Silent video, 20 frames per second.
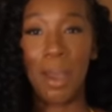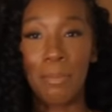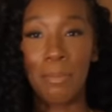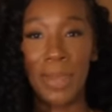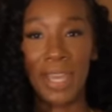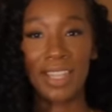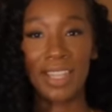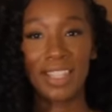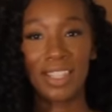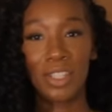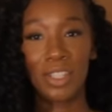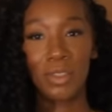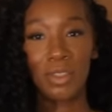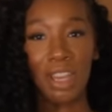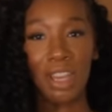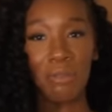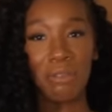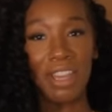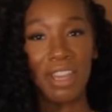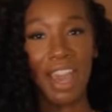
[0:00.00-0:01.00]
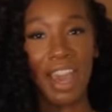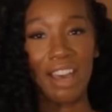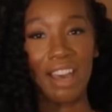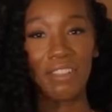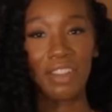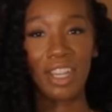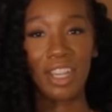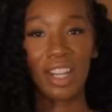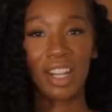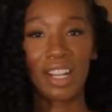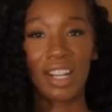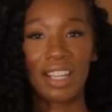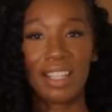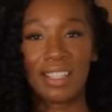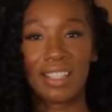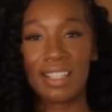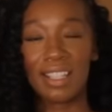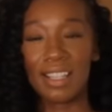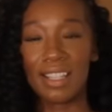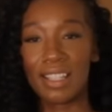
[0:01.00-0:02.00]
bathing suit that we have here
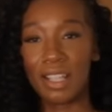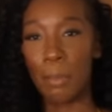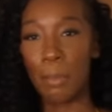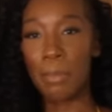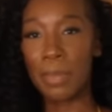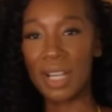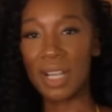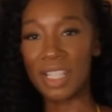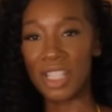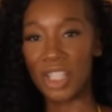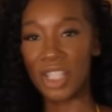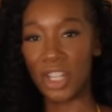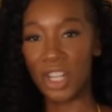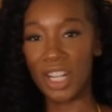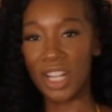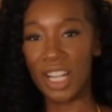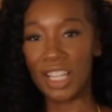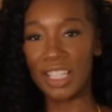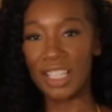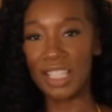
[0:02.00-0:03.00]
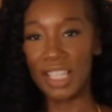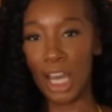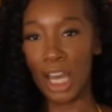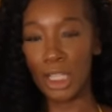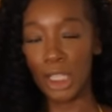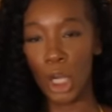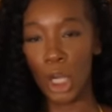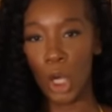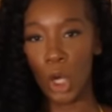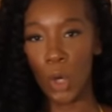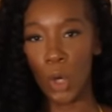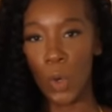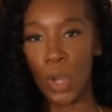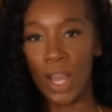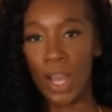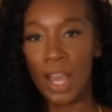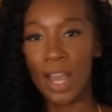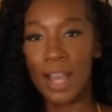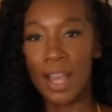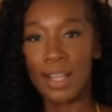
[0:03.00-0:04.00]
is this mustard
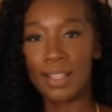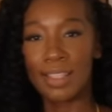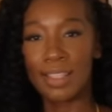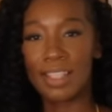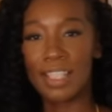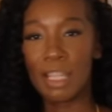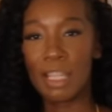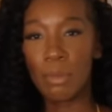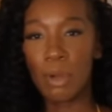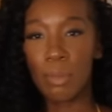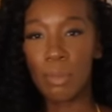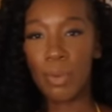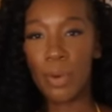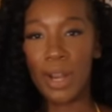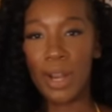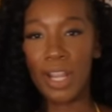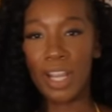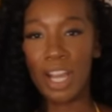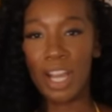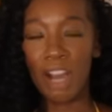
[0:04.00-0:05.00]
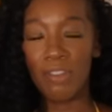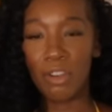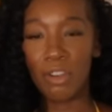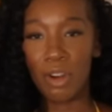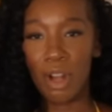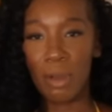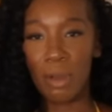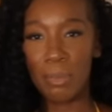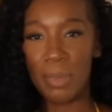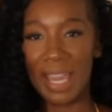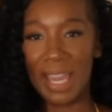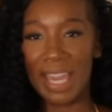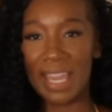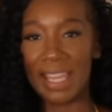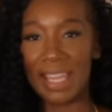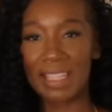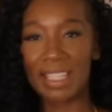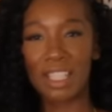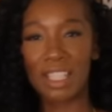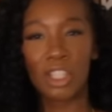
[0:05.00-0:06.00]
yellow zebra print cover-up
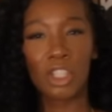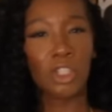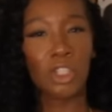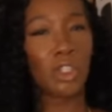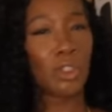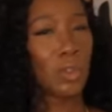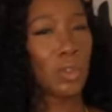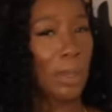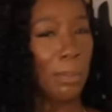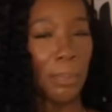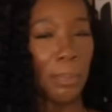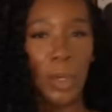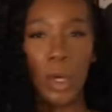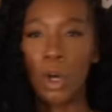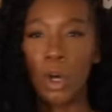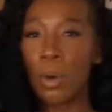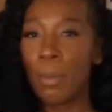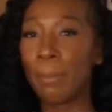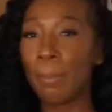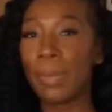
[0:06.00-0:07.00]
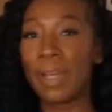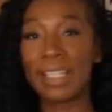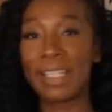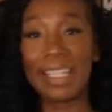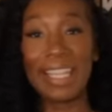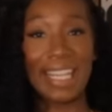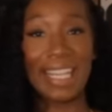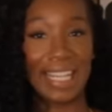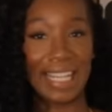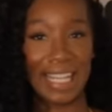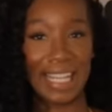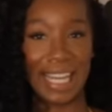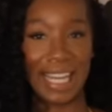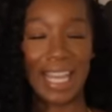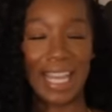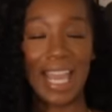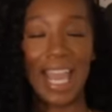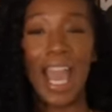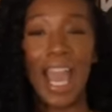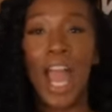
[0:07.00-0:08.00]
pants simple bikini.